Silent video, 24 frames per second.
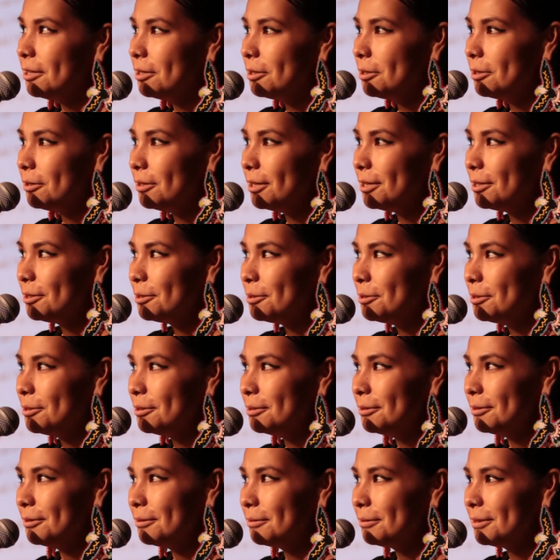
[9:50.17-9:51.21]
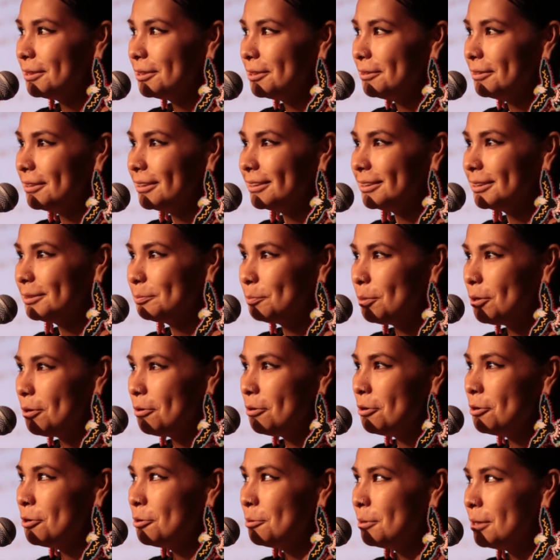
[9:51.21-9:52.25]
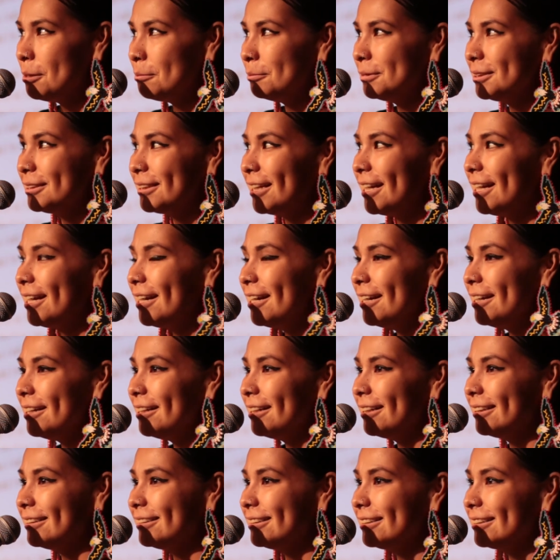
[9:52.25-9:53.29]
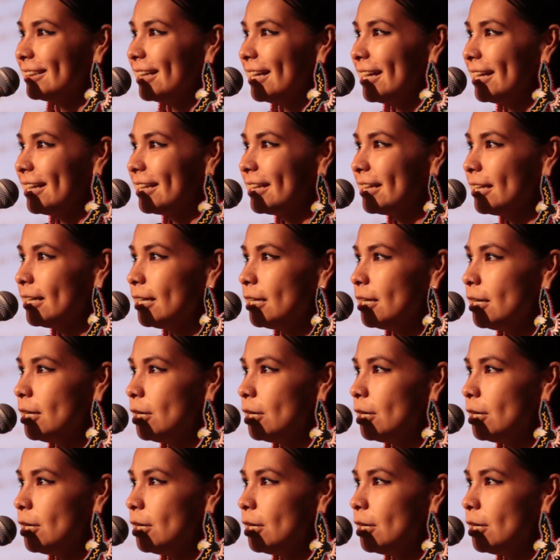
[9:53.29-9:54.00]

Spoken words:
I don't know how to do this poem and I'm scared, and she's like,